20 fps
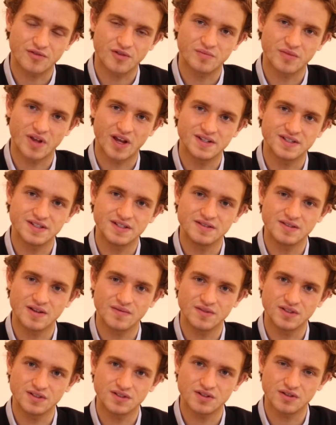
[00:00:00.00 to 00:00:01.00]
from
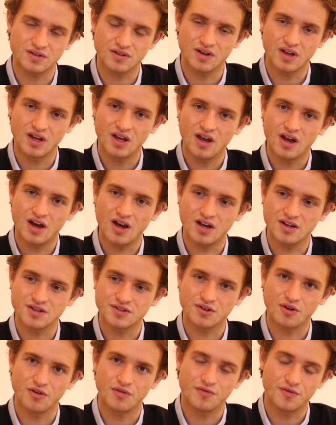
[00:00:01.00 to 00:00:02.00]
1972.
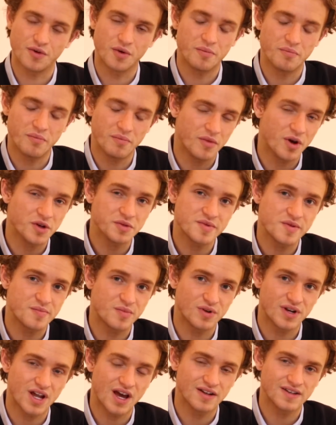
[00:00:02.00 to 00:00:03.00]
So for most
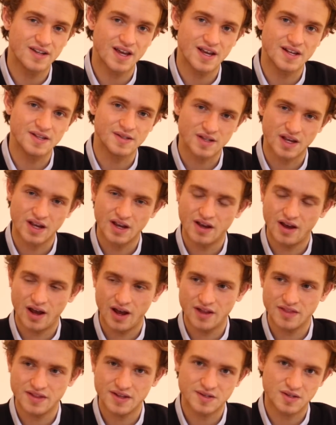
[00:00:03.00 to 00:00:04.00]
people nowadays,
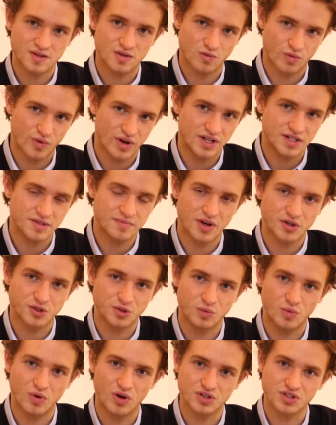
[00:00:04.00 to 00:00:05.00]
this is a really
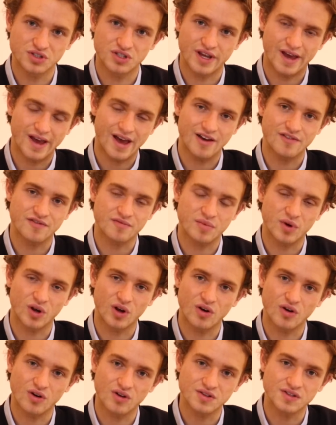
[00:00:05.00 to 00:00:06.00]
special watch to have
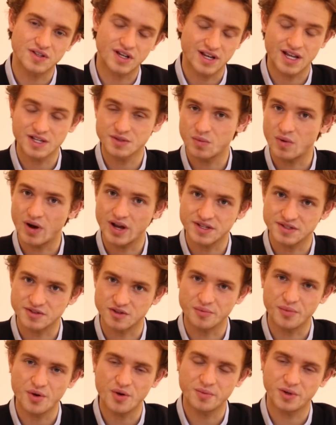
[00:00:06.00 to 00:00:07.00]
and that's why it's
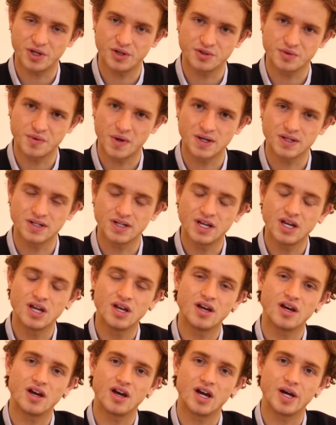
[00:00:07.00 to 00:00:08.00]
so popular as well.
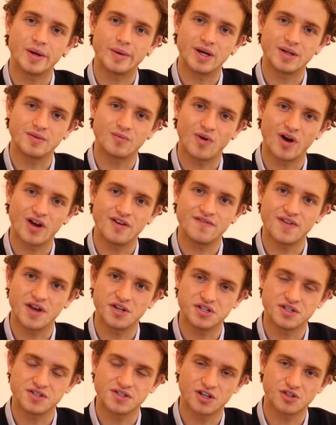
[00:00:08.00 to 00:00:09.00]
And why it
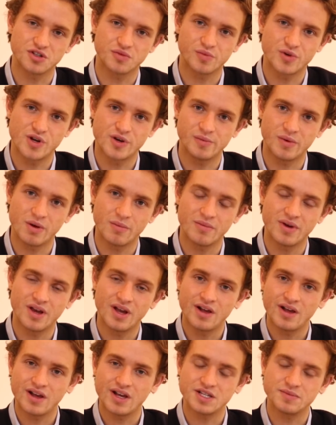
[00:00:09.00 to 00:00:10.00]
fetches such a premium
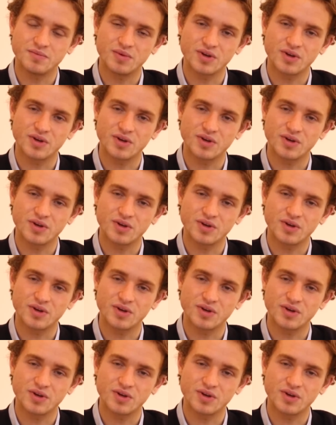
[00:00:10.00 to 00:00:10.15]
is